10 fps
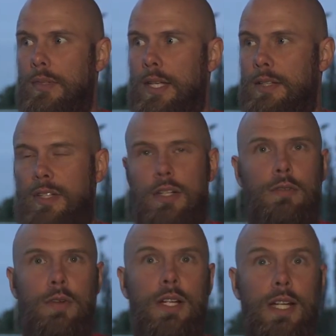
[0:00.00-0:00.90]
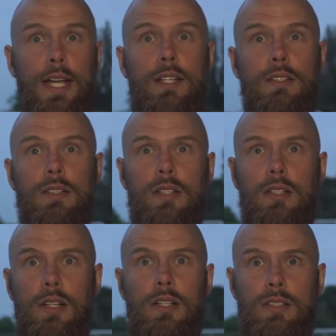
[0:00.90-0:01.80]
even in a friendly against
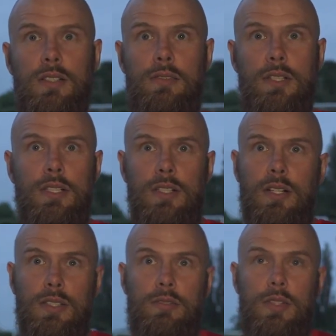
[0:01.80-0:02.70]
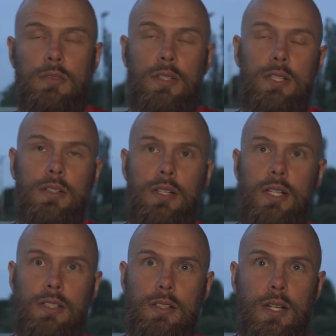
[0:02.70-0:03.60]
a Southern League side, is a really good
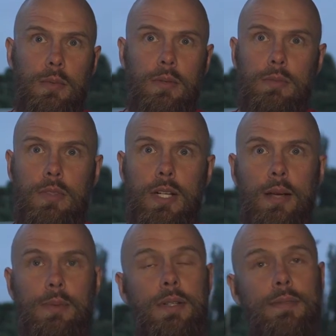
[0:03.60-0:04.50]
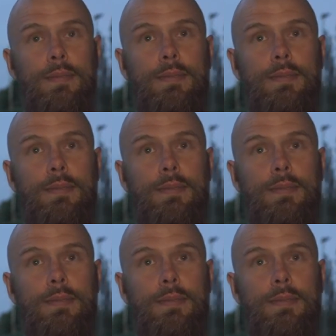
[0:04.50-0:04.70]
thing. So yeah, we're really happy.